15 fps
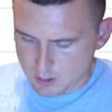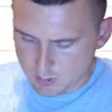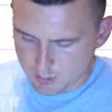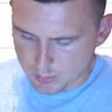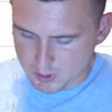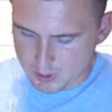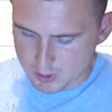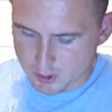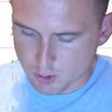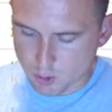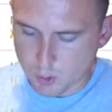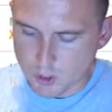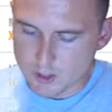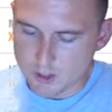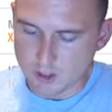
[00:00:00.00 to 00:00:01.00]
But yeah, good
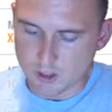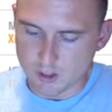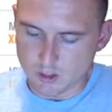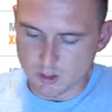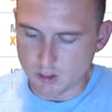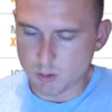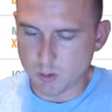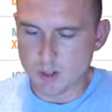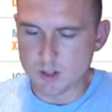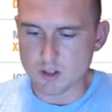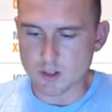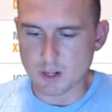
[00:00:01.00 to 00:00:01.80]
questions. Good questions.